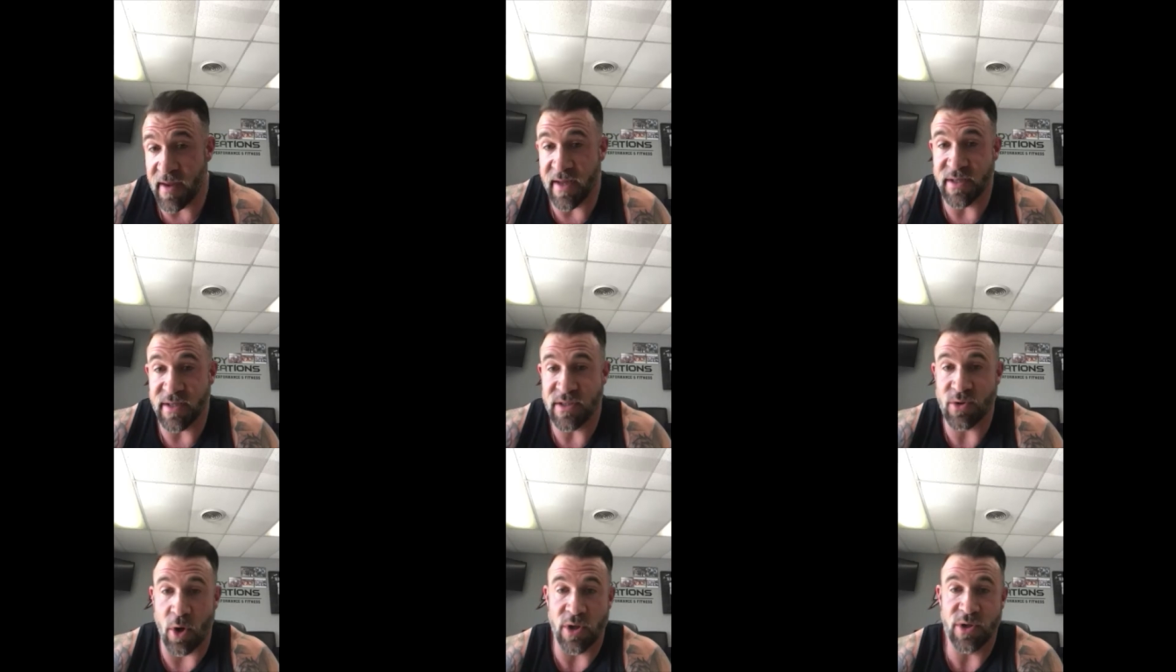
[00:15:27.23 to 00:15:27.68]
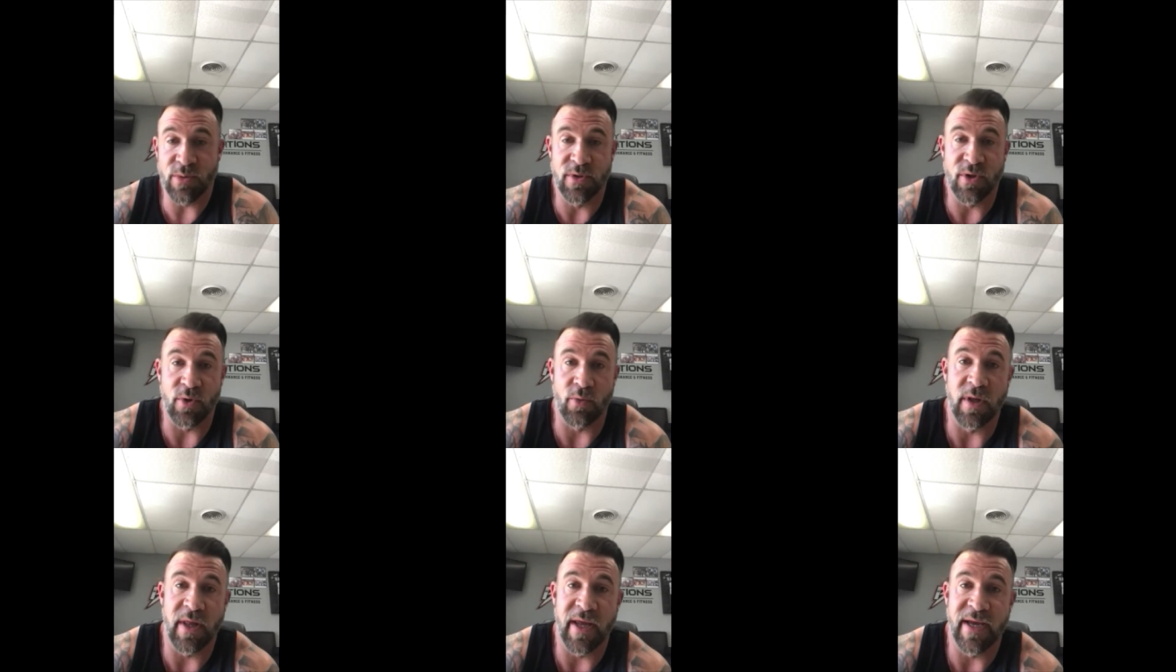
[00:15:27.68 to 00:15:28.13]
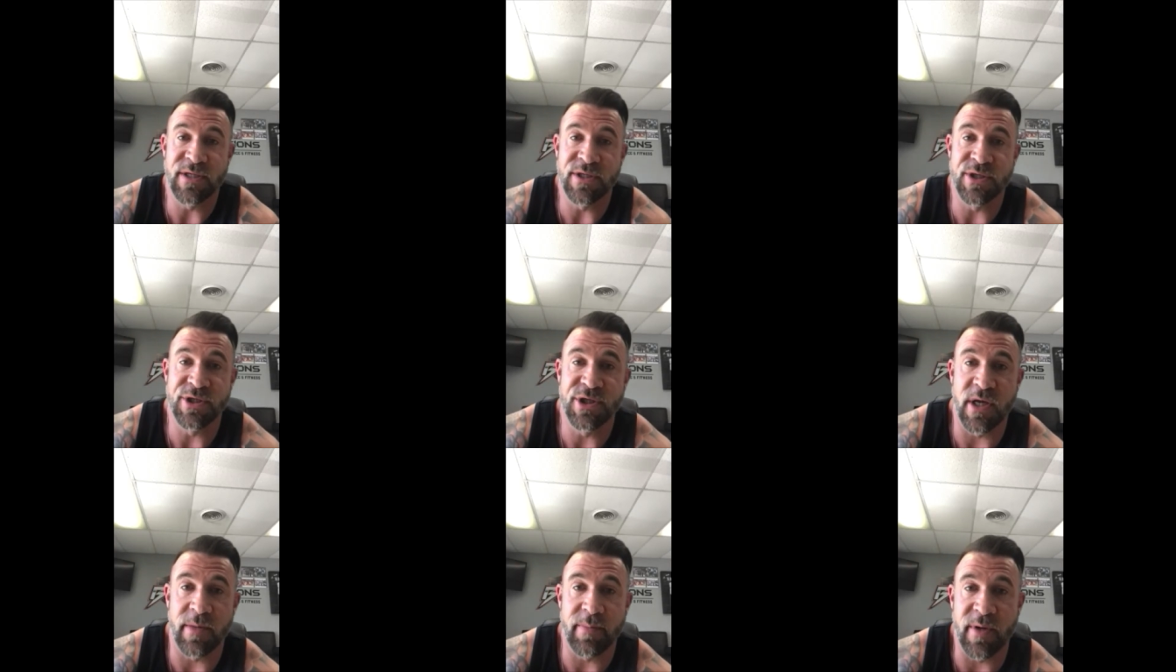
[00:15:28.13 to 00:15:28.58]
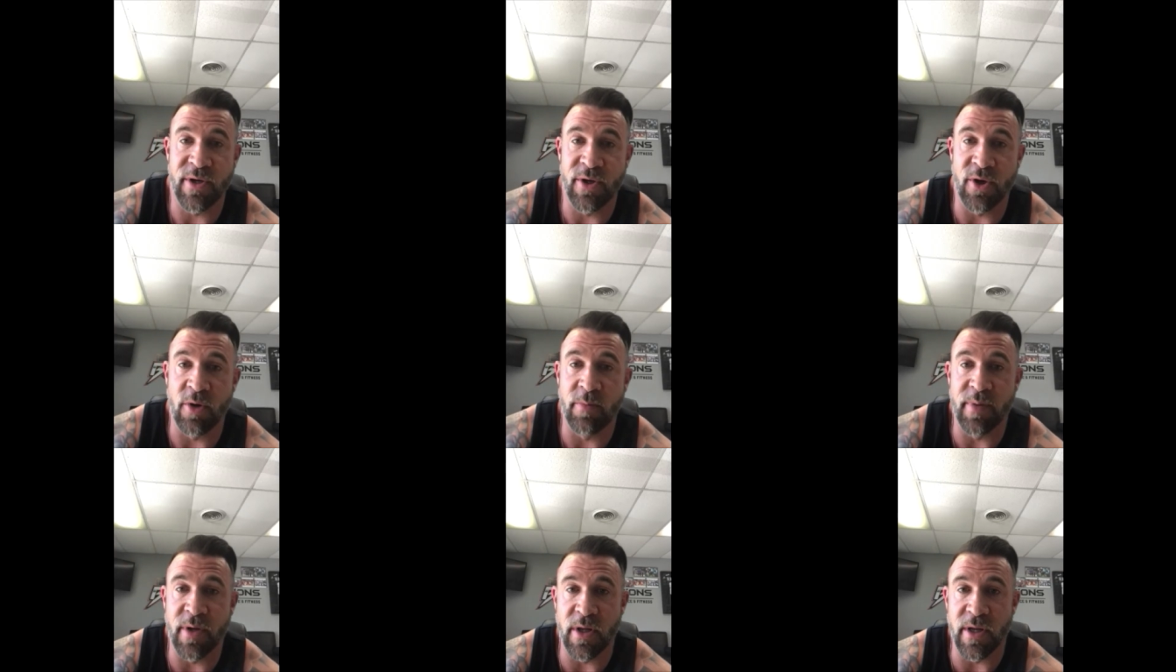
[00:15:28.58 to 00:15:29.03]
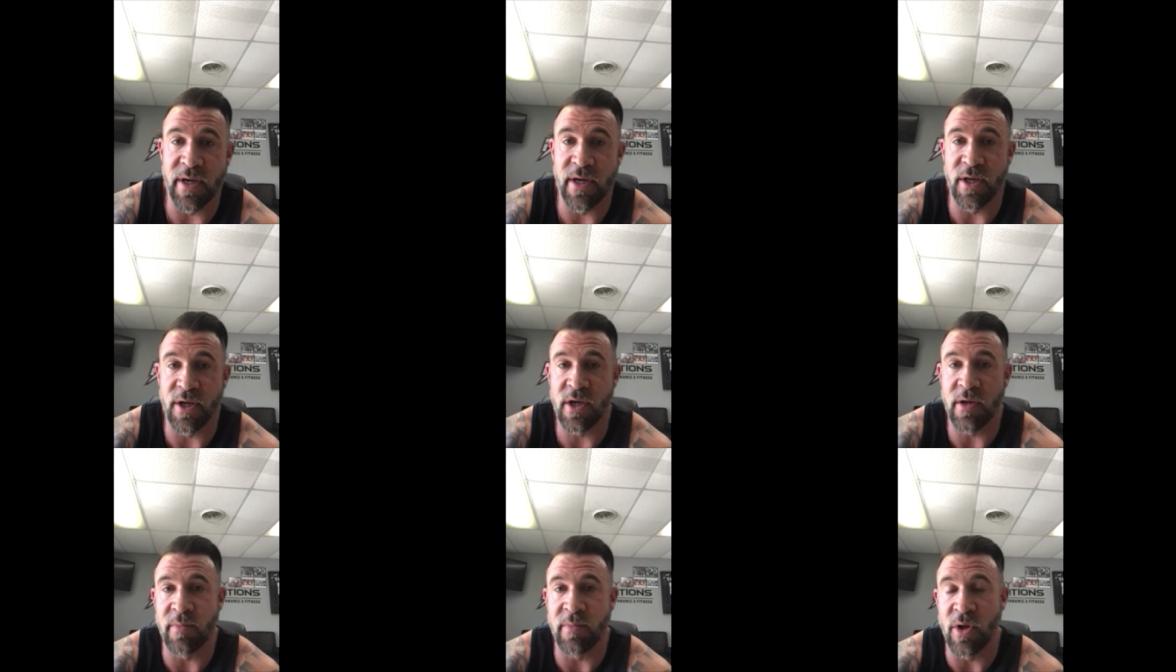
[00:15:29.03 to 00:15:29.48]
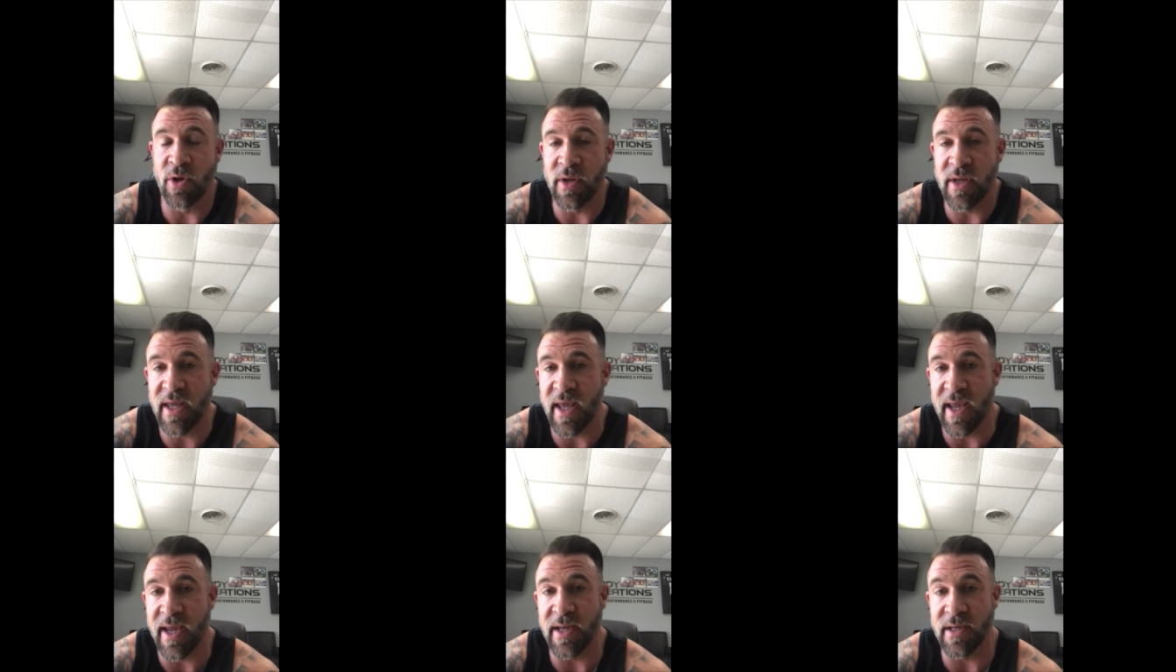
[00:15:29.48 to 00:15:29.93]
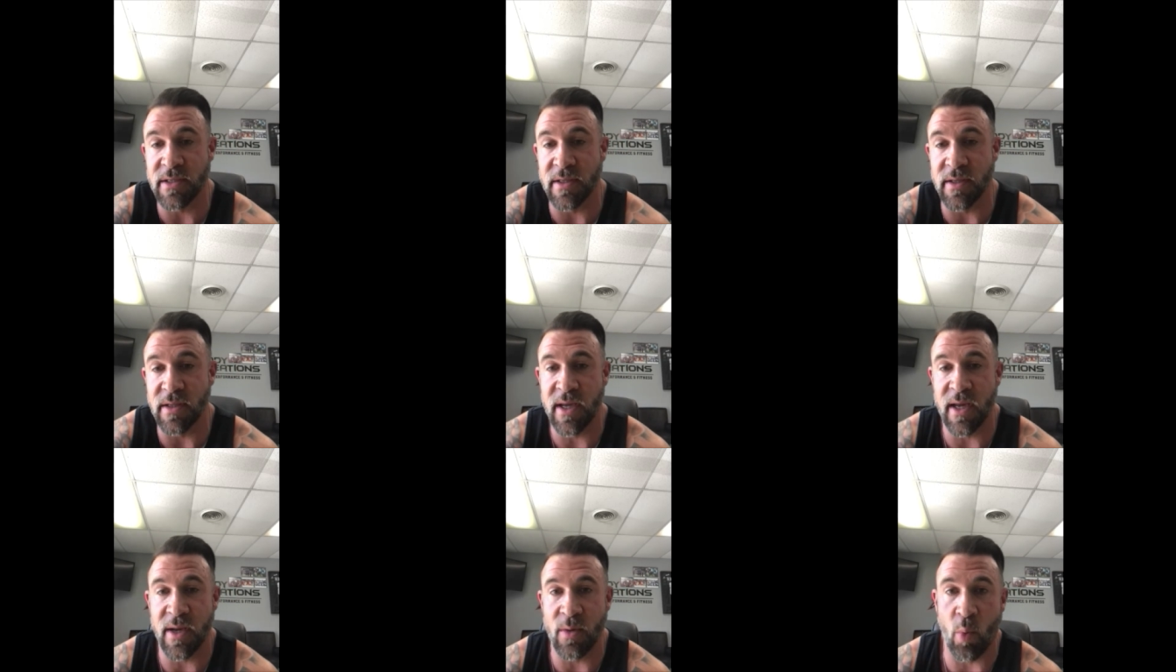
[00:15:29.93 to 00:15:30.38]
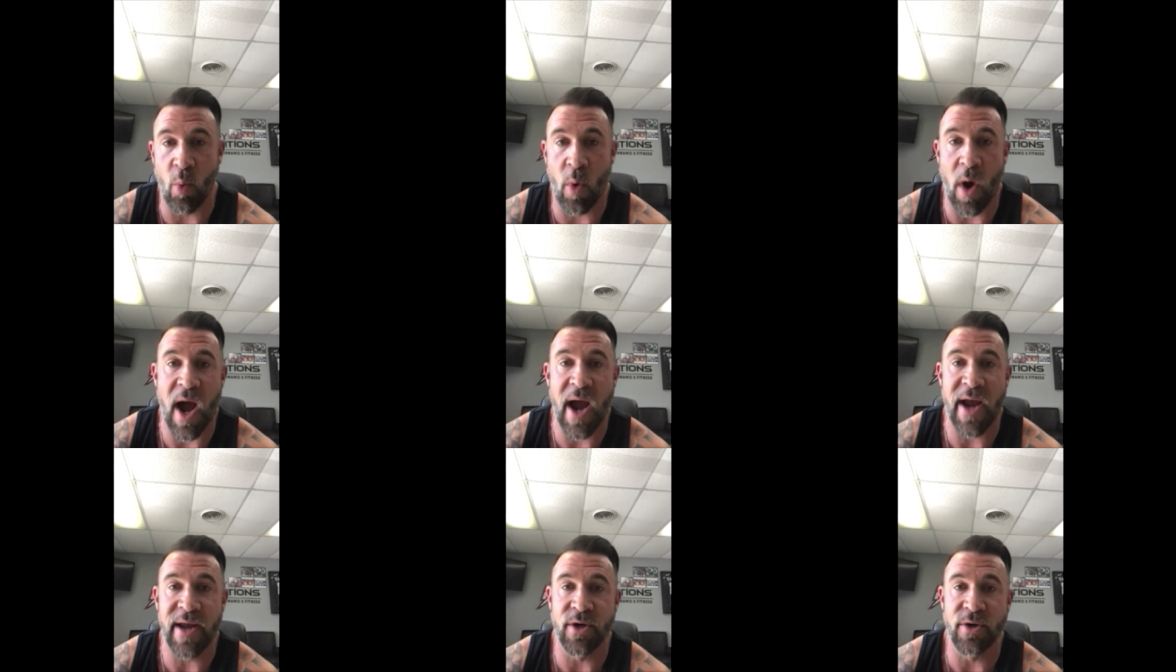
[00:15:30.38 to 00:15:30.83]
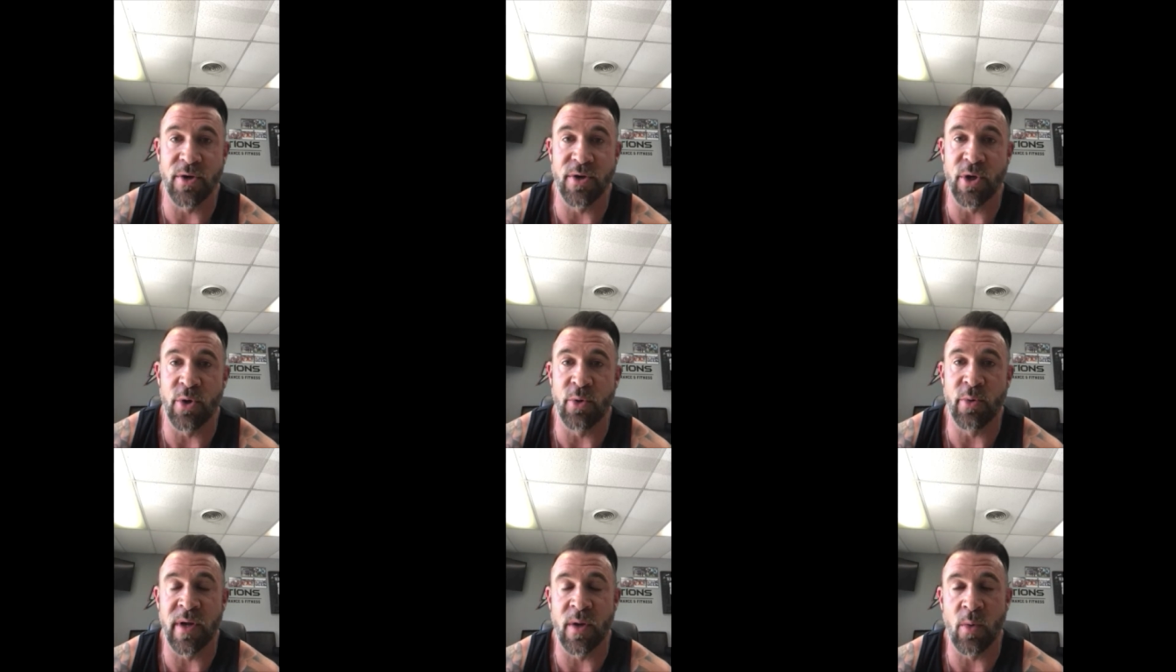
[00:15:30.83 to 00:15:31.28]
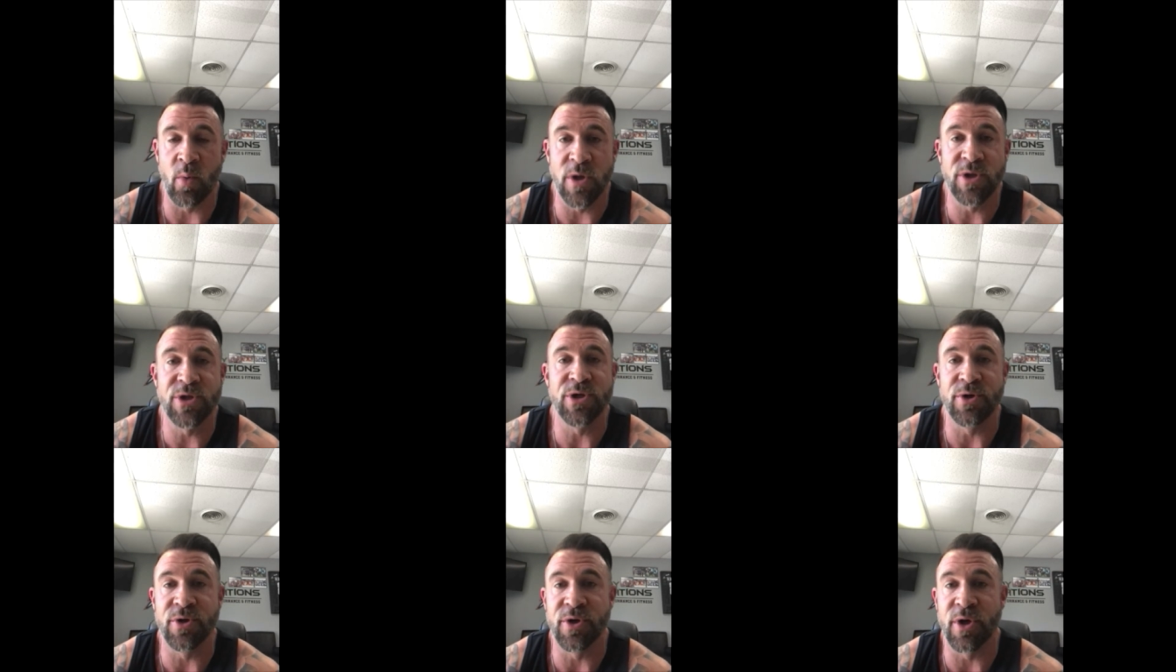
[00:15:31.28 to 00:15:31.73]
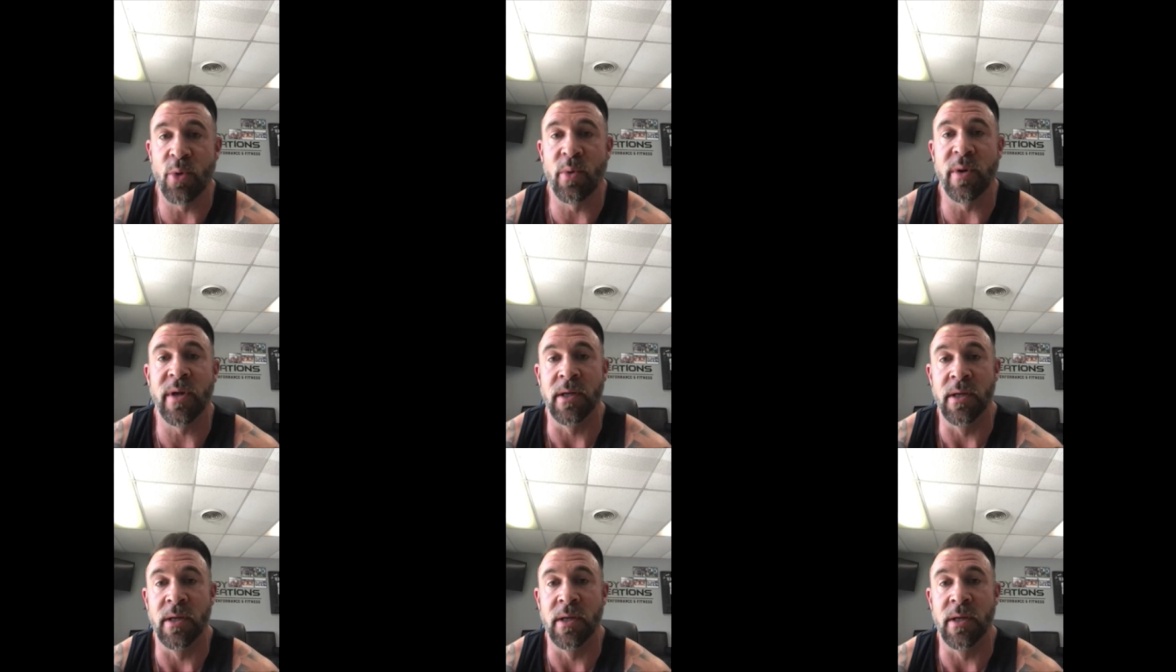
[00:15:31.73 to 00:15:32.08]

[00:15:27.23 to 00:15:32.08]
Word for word: it starts with the relationship and your ability to communicate to the kid why you're doing what you're doing.